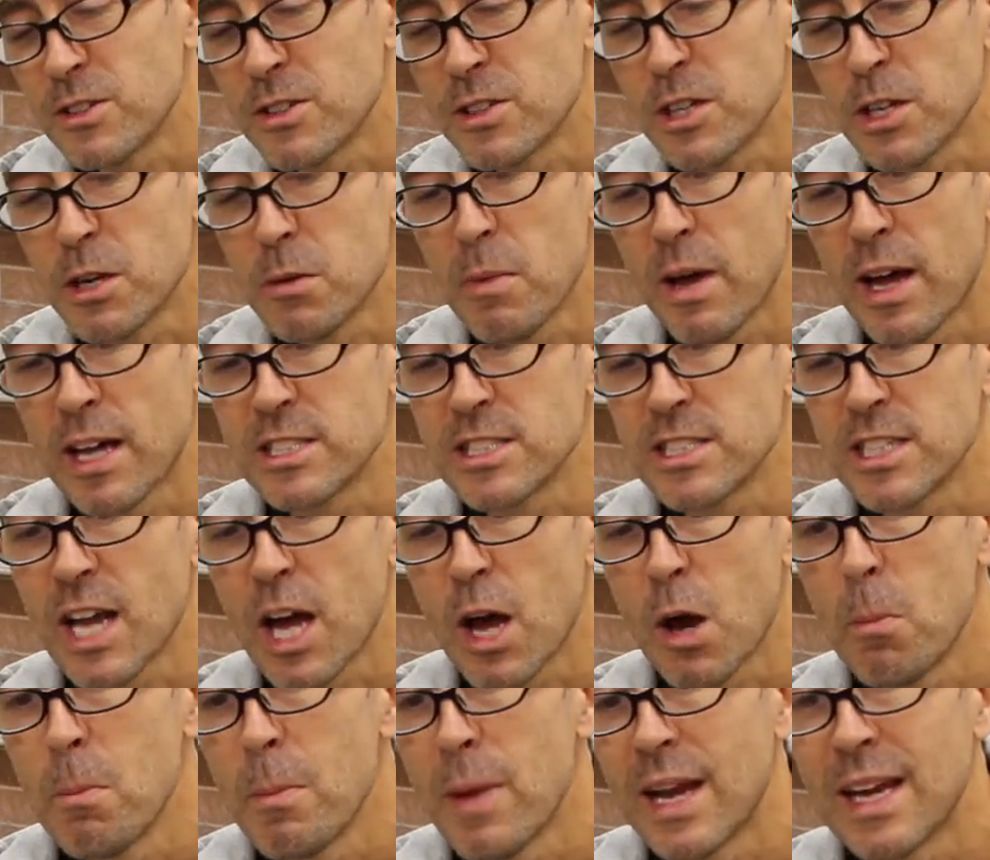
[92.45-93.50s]
you can imagine
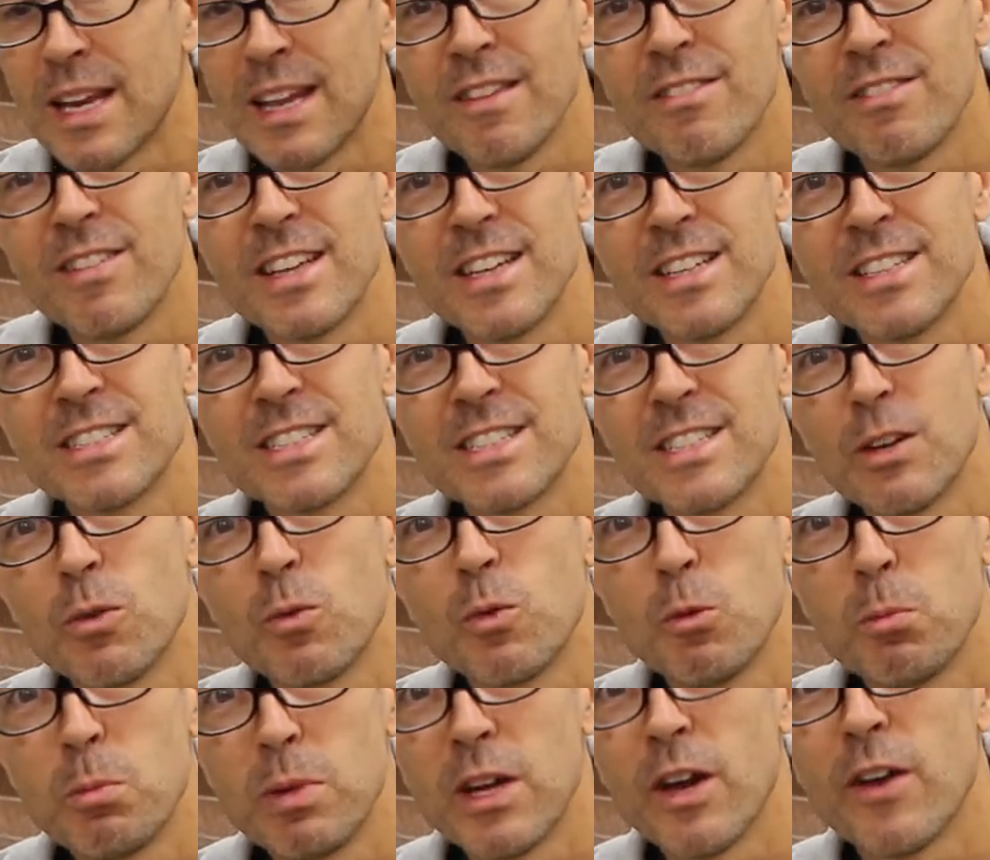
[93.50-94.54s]
how many of these
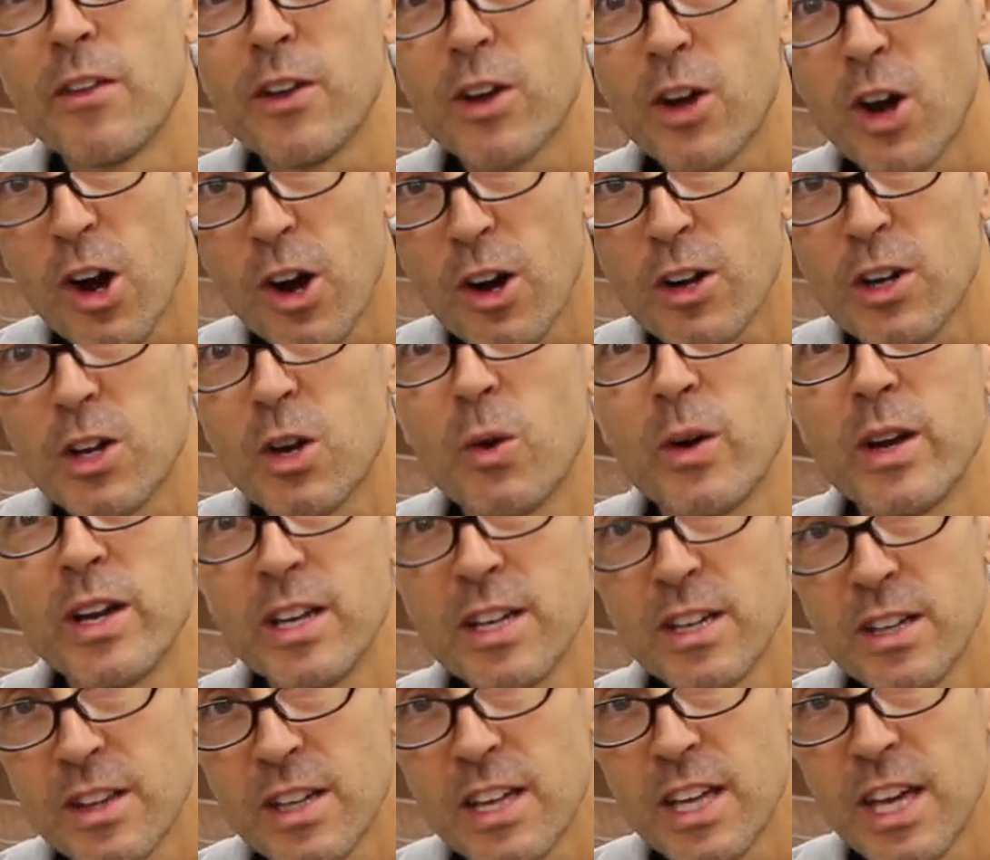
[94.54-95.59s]
will be on the cart going
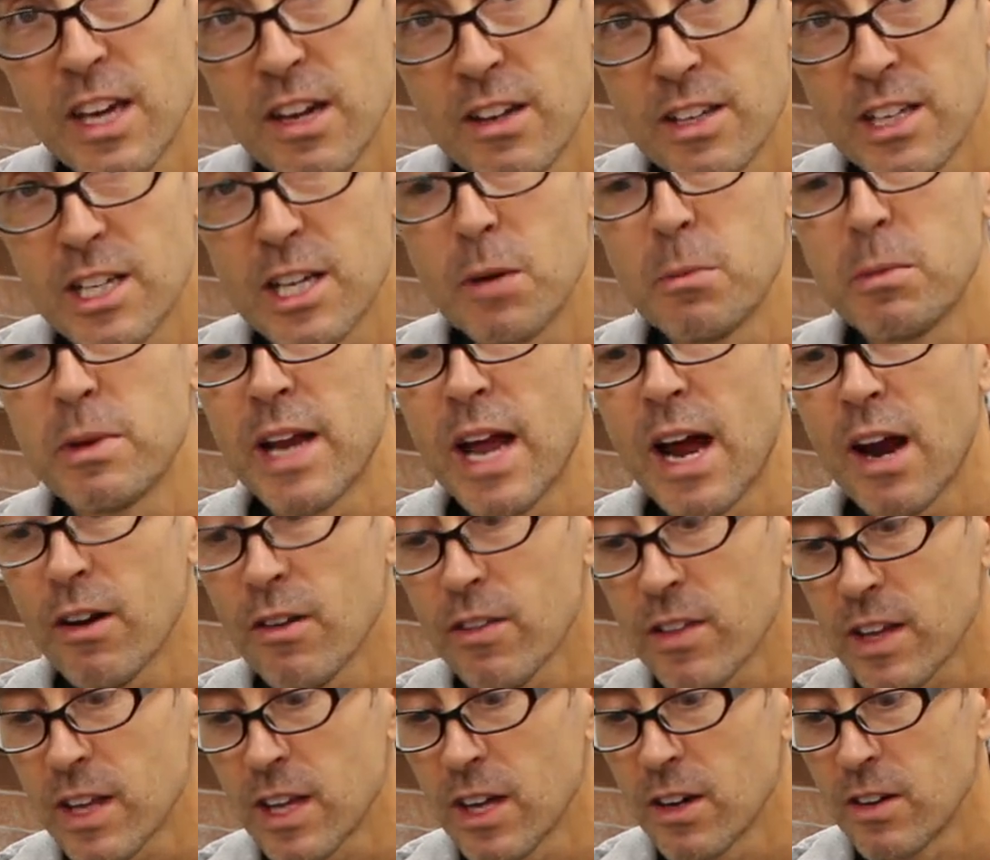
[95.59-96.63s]
into the kiln and coming out
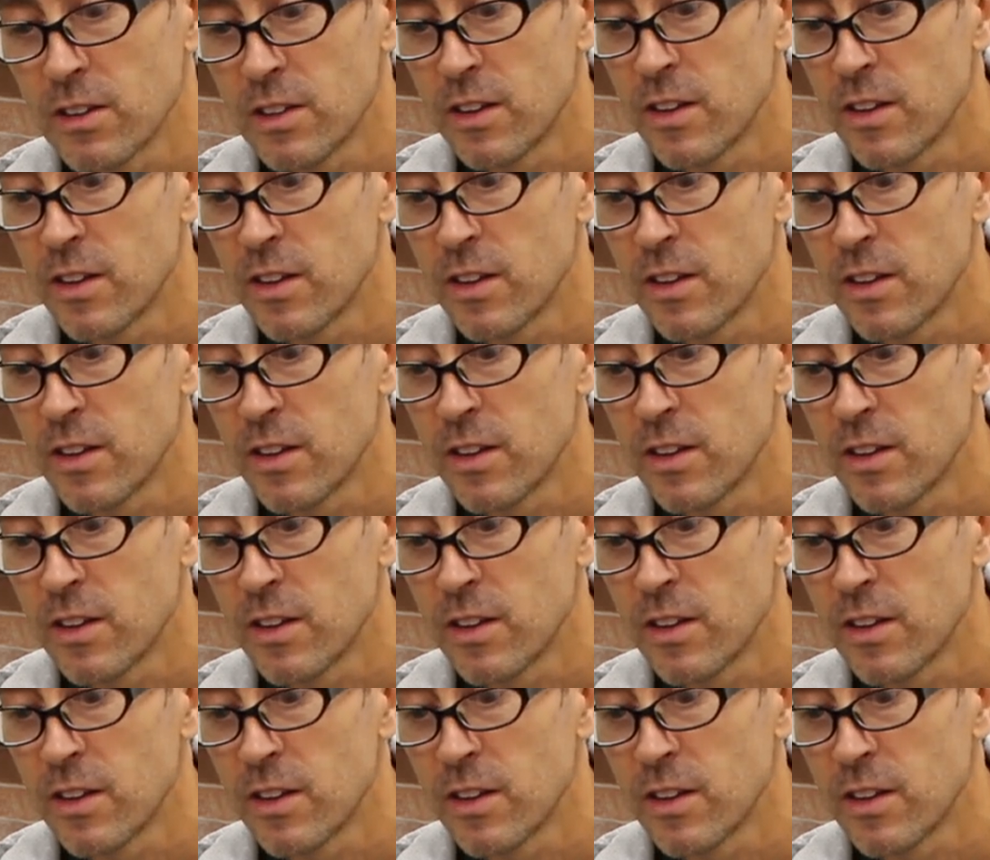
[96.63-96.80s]
of the kiln,